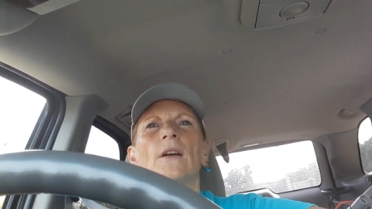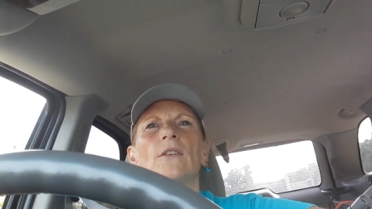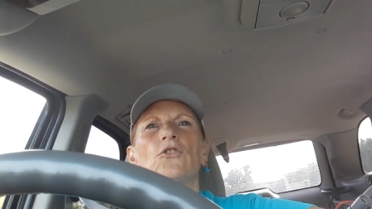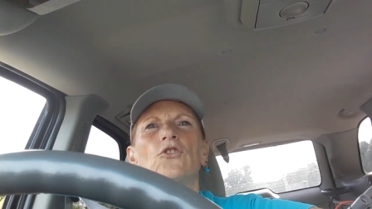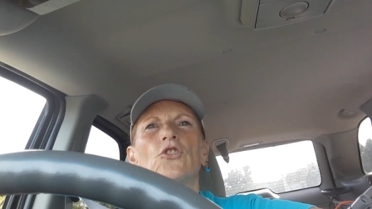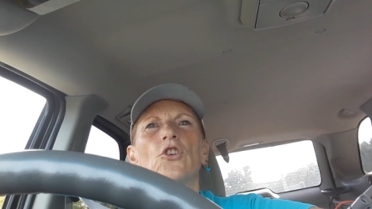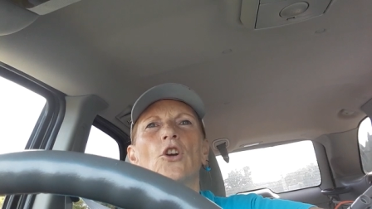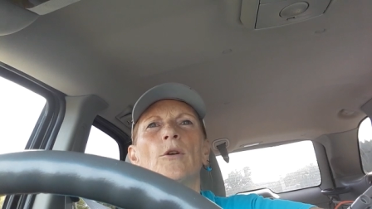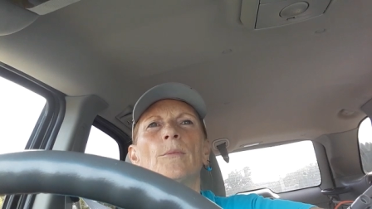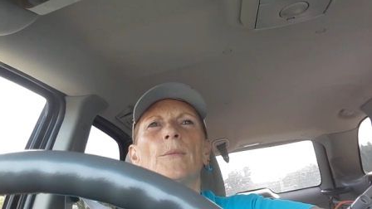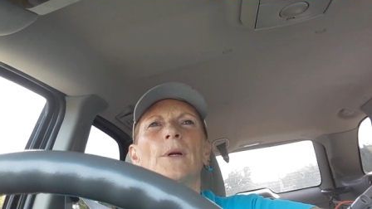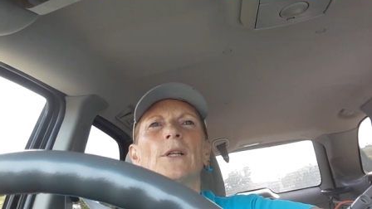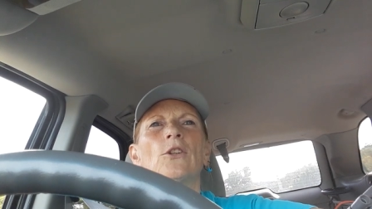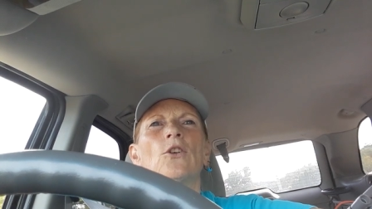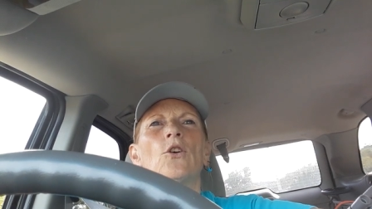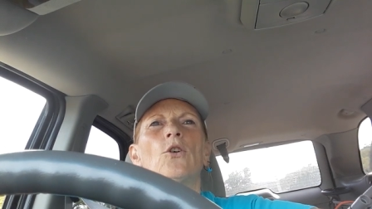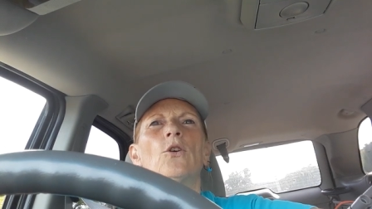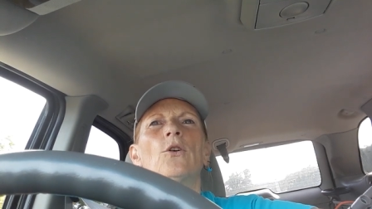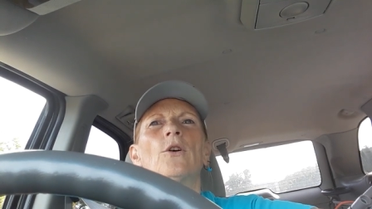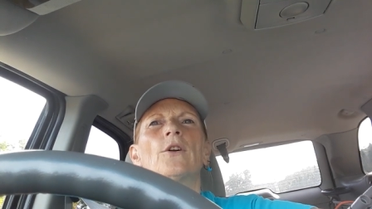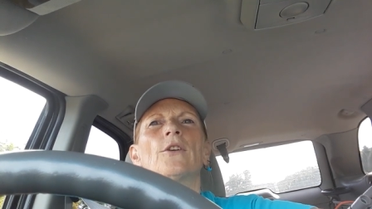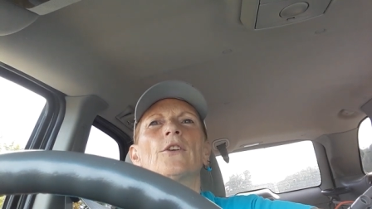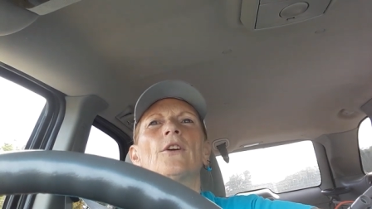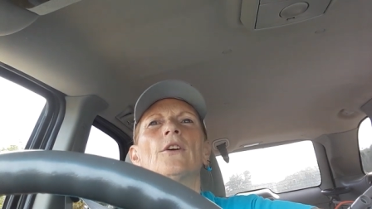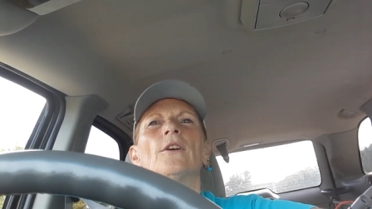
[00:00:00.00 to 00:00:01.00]
German
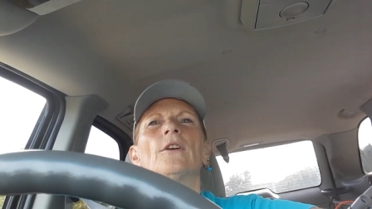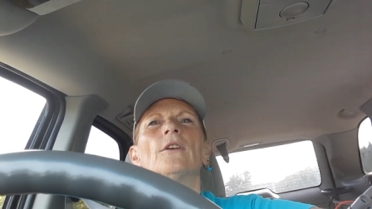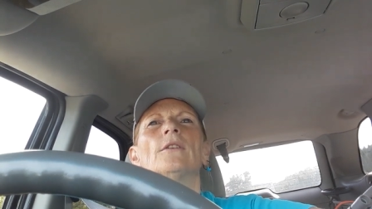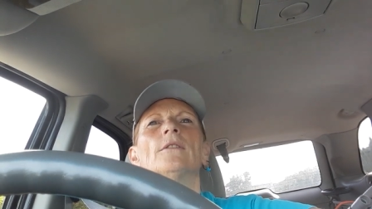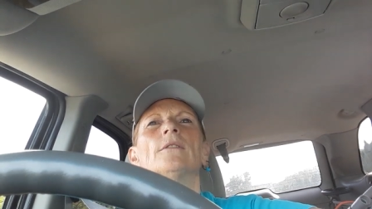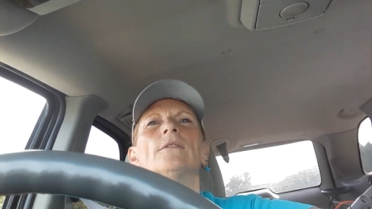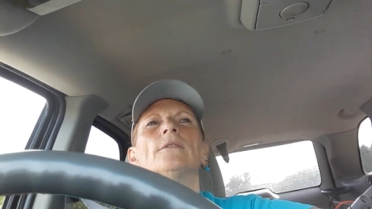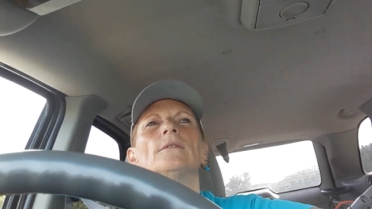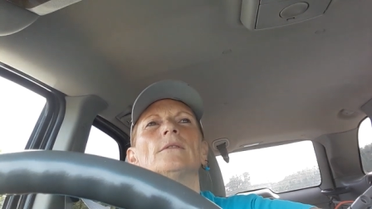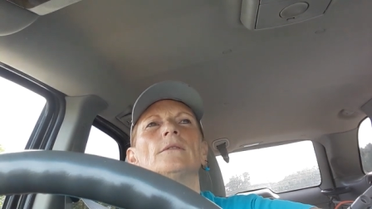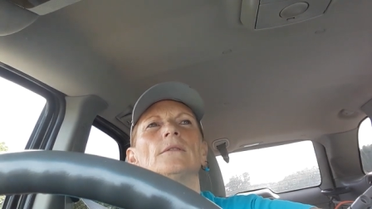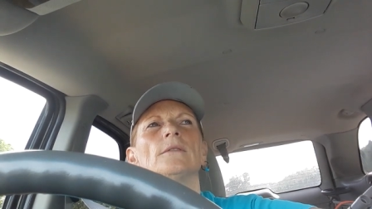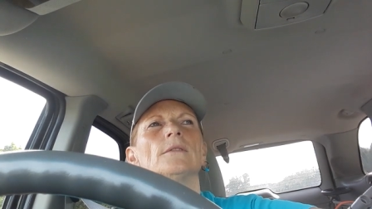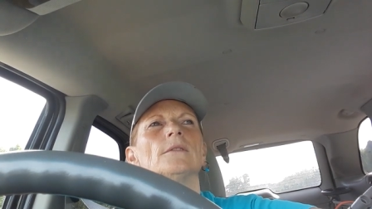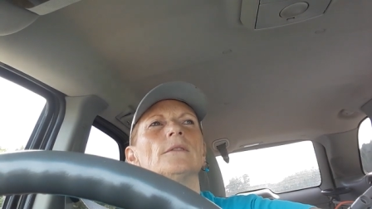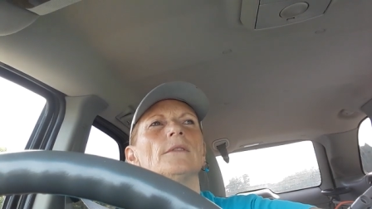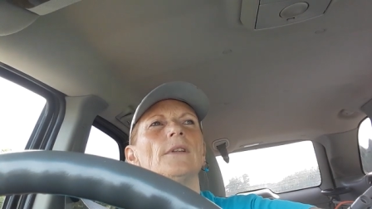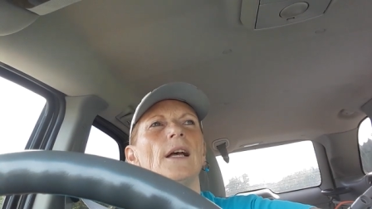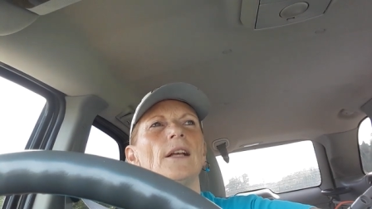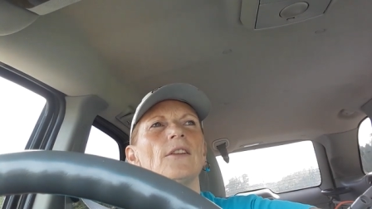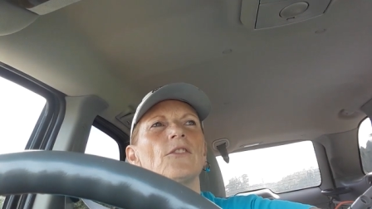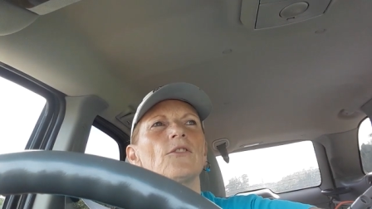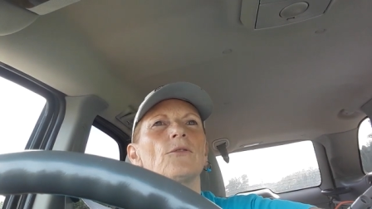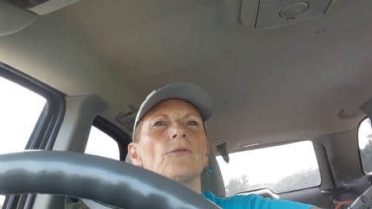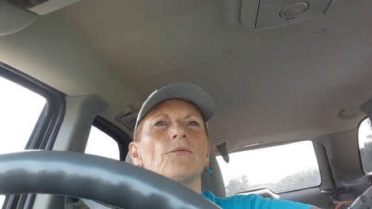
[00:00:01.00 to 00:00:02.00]
corner.
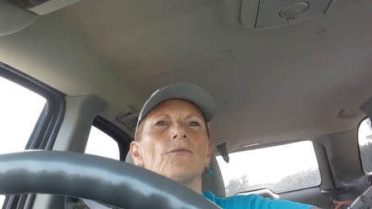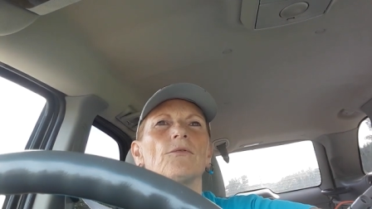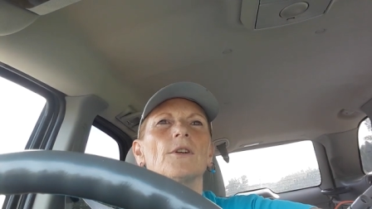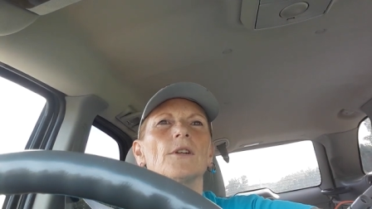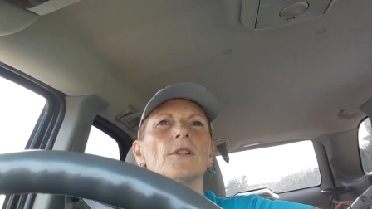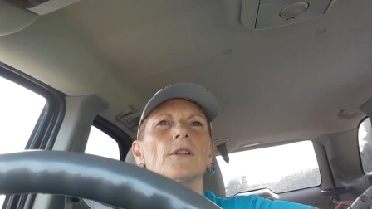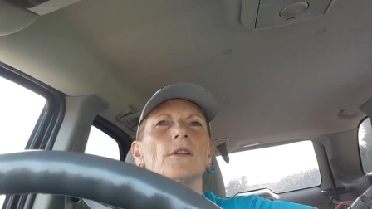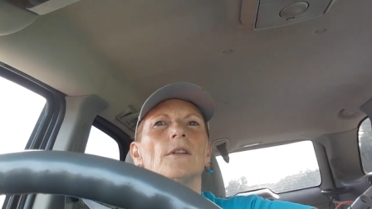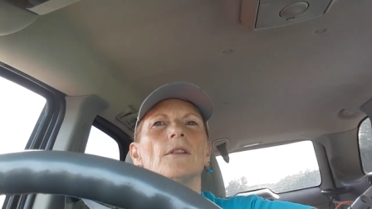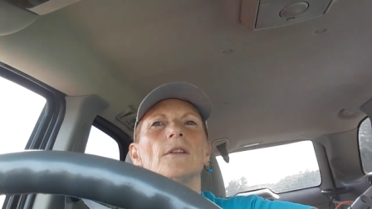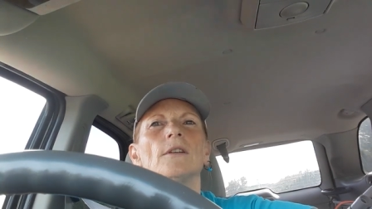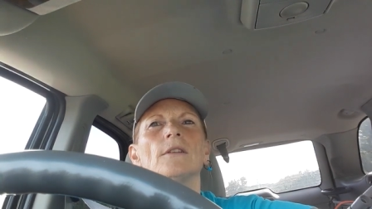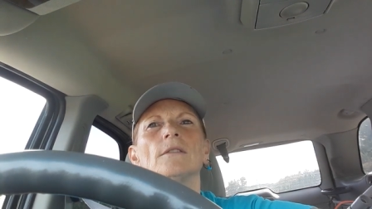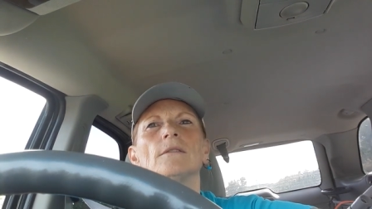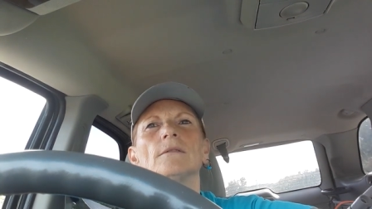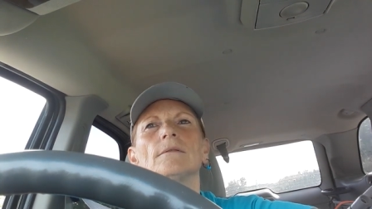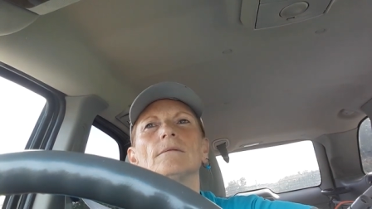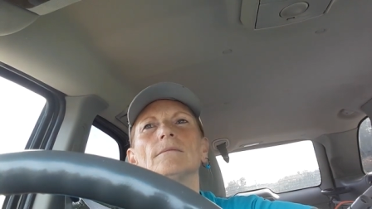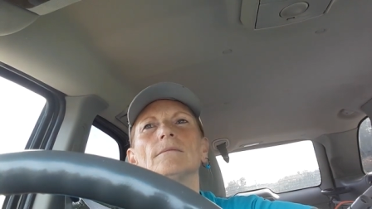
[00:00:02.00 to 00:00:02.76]
That's really the